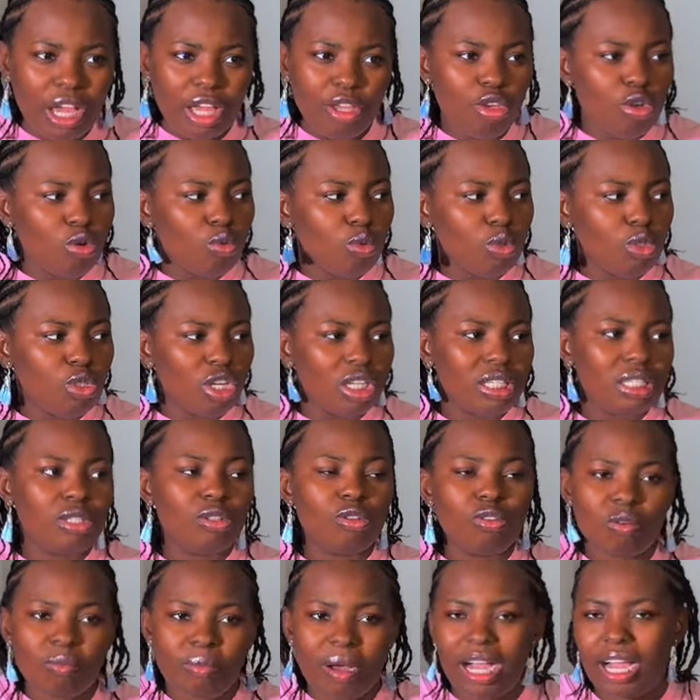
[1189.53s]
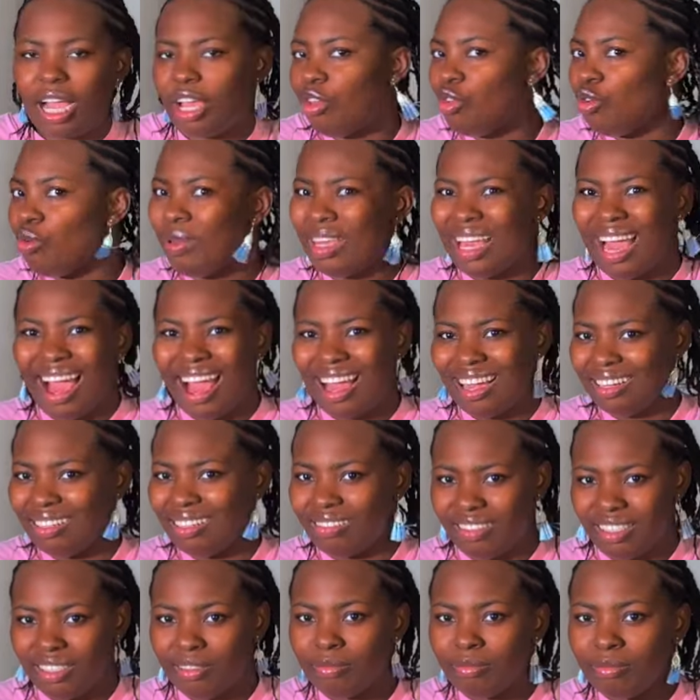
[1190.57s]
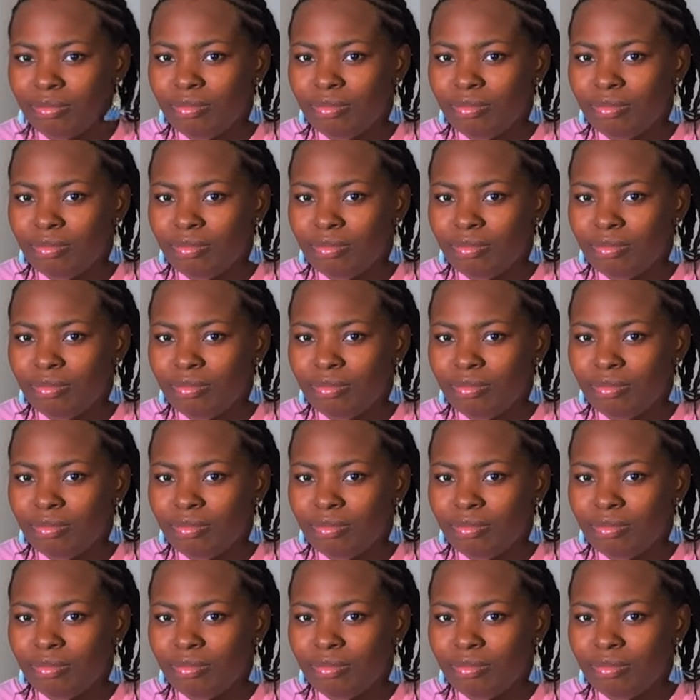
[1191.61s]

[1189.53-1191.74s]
You will just look back and you'll be angry.